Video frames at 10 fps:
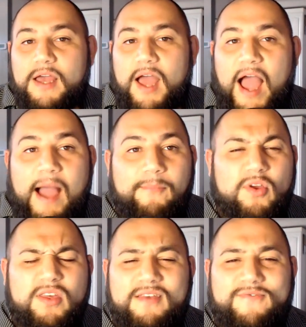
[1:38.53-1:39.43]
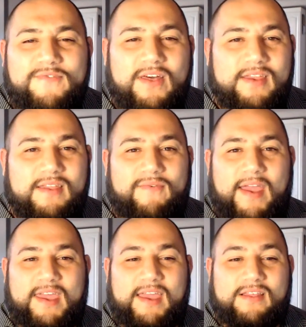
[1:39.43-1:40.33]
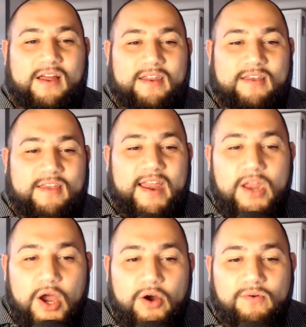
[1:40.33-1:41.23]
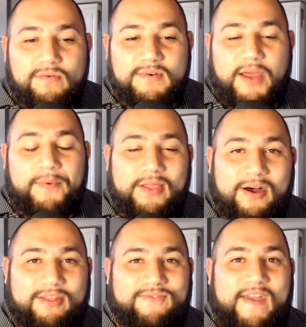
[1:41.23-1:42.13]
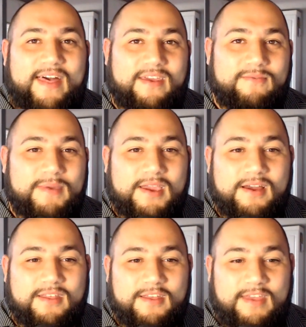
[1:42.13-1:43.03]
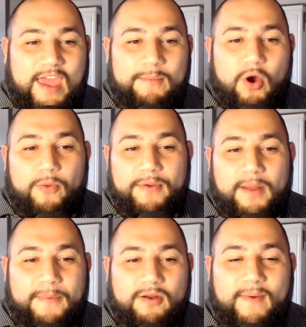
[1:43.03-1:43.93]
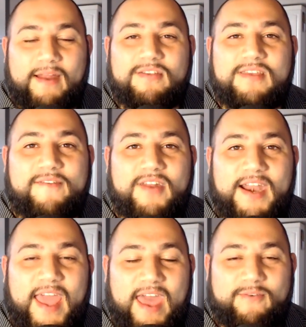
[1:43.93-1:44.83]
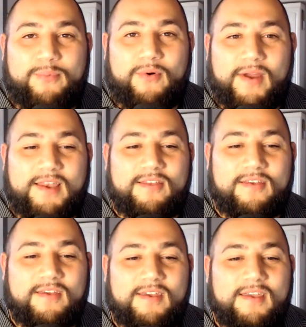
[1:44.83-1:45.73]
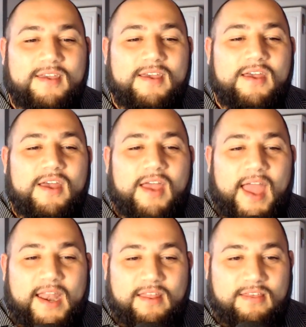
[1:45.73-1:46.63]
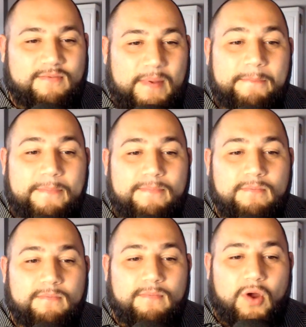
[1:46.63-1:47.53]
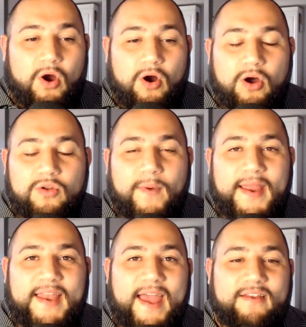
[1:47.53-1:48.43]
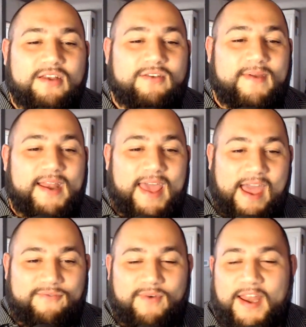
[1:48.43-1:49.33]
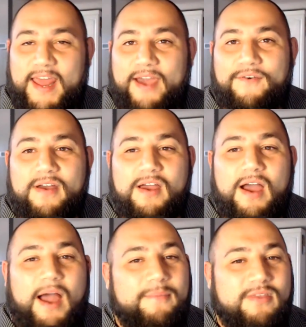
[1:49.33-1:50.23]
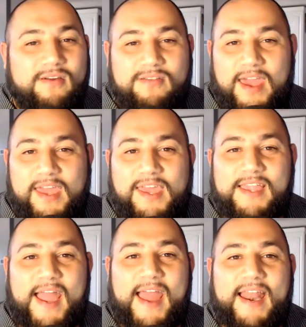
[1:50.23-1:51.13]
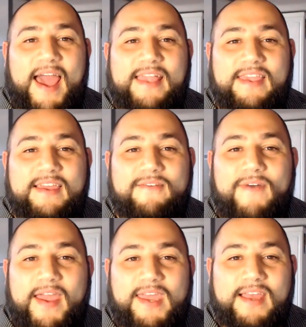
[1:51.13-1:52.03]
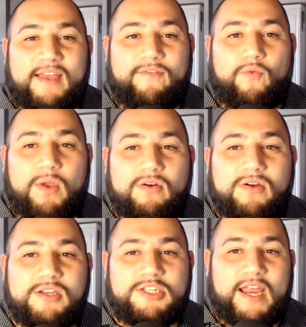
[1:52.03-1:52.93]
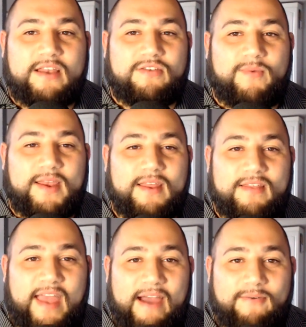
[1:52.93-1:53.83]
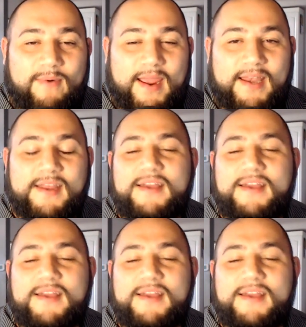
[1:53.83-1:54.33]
I'm really feeling the Vikings on this. I know that we lost value because this game opened up at around 7.5 points, and this has been all the way down to 3.5 right now. I'm still taking that. I think the Vikings have a real good chance to win this outright.